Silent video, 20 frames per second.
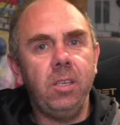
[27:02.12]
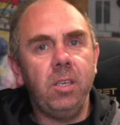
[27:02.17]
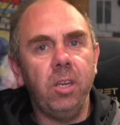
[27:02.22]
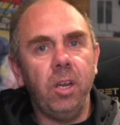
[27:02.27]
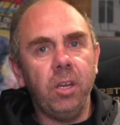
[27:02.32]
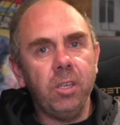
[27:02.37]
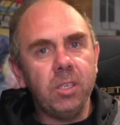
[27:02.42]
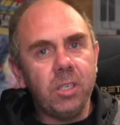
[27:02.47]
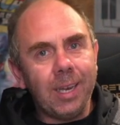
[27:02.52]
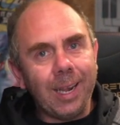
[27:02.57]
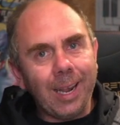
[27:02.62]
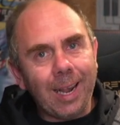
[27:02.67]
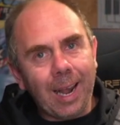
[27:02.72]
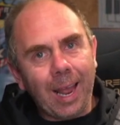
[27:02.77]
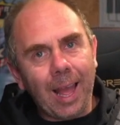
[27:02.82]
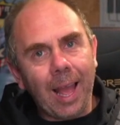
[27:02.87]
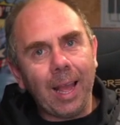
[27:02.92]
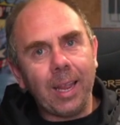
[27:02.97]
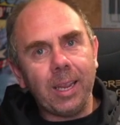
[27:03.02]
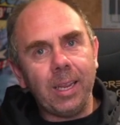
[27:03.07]
does
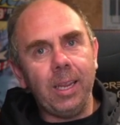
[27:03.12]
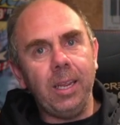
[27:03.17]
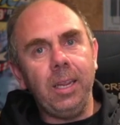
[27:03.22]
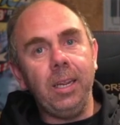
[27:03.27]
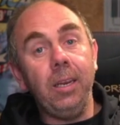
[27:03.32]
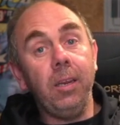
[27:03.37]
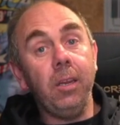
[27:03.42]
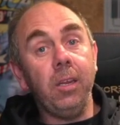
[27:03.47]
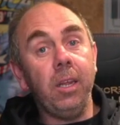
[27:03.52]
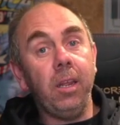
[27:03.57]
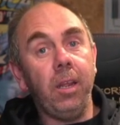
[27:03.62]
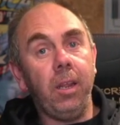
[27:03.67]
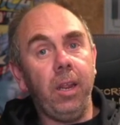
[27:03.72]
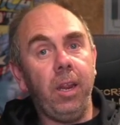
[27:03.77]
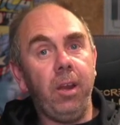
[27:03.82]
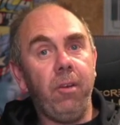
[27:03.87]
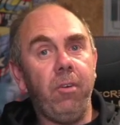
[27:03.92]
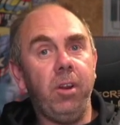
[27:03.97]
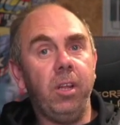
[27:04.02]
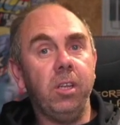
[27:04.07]
lack in the
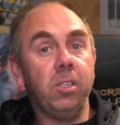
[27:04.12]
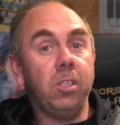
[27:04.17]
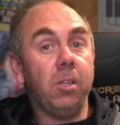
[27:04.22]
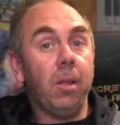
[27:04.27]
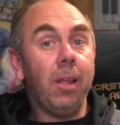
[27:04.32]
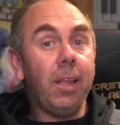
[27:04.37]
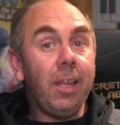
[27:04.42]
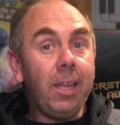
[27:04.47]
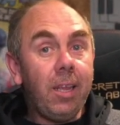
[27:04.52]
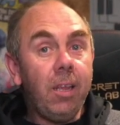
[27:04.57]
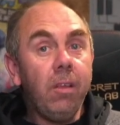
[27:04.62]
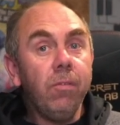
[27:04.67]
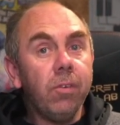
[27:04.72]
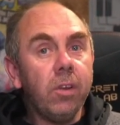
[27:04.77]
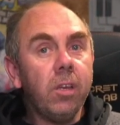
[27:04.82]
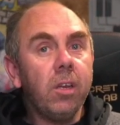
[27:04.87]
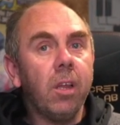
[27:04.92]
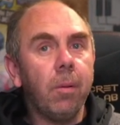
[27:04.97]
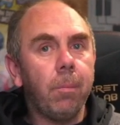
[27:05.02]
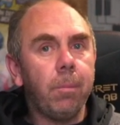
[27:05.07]
areas,
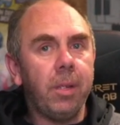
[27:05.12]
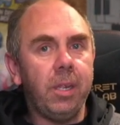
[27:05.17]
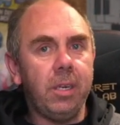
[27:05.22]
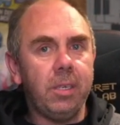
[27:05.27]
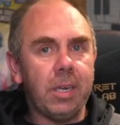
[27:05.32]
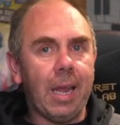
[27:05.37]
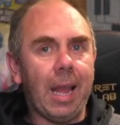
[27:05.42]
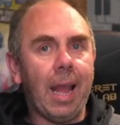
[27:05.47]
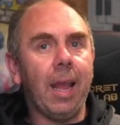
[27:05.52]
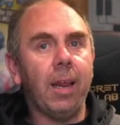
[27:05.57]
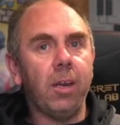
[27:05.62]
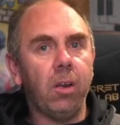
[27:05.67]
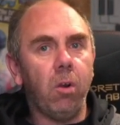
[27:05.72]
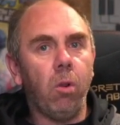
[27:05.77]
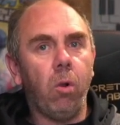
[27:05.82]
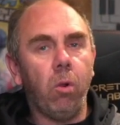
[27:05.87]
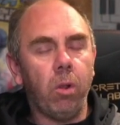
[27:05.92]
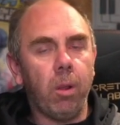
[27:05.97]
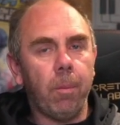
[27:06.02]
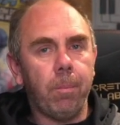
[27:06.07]
even compared to
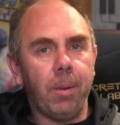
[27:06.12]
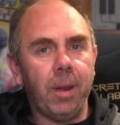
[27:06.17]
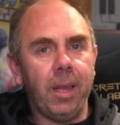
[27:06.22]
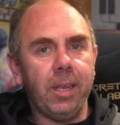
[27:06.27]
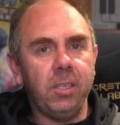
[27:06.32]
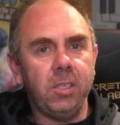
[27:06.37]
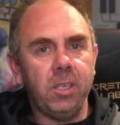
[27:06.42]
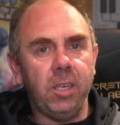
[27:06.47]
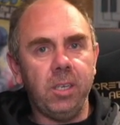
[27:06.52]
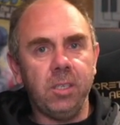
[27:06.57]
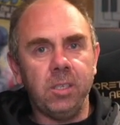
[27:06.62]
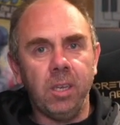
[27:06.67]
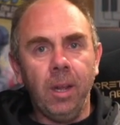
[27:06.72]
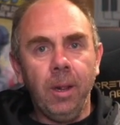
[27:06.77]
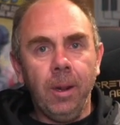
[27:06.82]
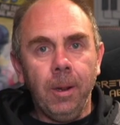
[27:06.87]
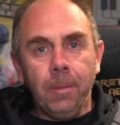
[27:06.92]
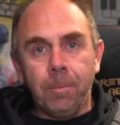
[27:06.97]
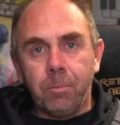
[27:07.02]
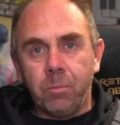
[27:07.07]
analog at places,
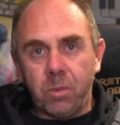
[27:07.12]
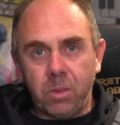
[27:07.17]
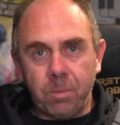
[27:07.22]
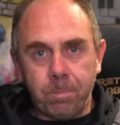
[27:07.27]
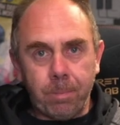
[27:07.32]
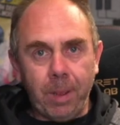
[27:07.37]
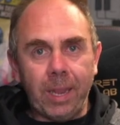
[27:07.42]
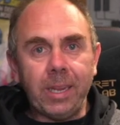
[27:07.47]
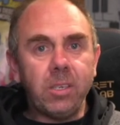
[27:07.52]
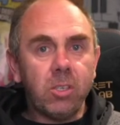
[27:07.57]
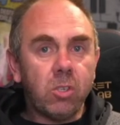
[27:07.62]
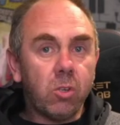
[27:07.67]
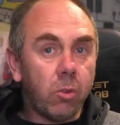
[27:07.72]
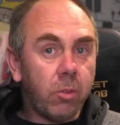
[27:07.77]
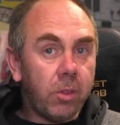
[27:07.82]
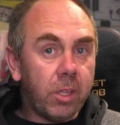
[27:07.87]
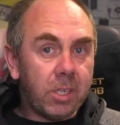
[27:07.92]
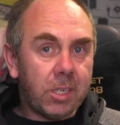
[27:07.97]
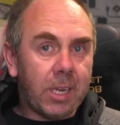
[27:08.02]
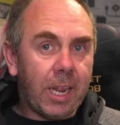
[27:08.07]
based
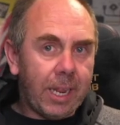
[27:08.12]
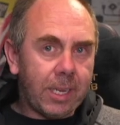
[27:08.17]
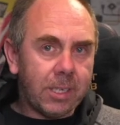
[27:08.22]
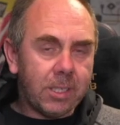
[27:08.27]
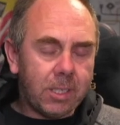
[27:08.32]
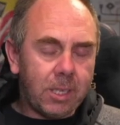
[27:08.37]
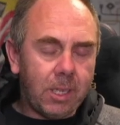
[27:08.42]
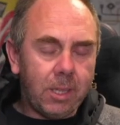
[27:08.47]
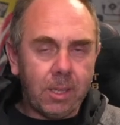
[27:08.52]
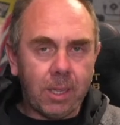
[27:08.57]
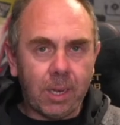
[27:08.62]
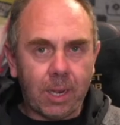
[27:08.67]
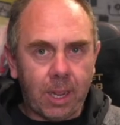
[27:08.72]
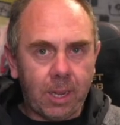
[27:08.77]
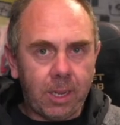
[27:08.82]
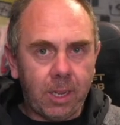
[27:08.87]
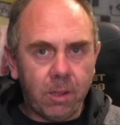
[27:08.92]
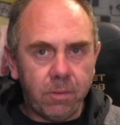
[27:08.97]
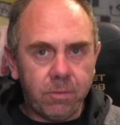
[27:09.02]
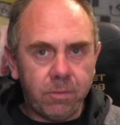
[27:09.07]
on the testing that
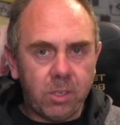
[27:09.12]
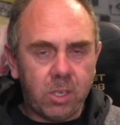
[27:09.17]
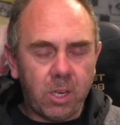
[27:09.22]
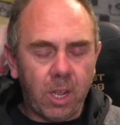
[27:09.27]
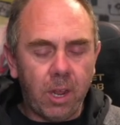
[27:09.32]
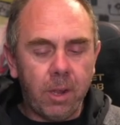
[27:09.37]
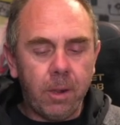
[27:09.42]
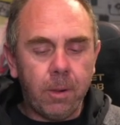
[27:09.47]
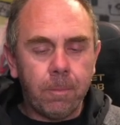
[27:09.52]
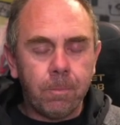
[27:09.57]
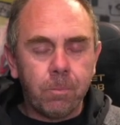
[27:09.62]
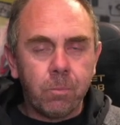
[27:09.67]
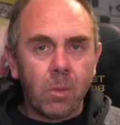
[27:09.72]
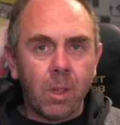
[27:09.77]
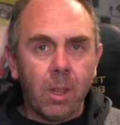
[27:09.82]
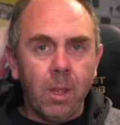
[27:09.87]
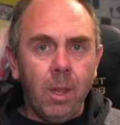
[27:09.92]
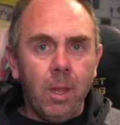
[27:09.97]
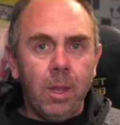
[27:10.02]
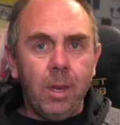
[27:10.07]
I have done.
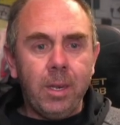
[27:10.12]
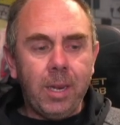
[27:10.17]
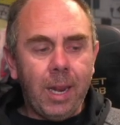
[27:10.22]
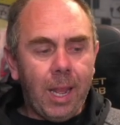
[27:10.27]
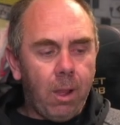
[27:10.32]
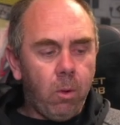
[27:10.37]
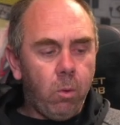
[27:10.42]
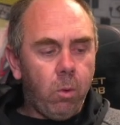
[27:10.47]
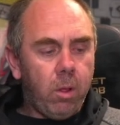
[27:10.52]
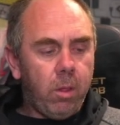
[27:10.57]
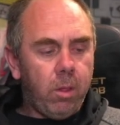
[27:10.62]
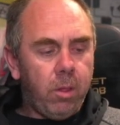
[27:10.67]
Now,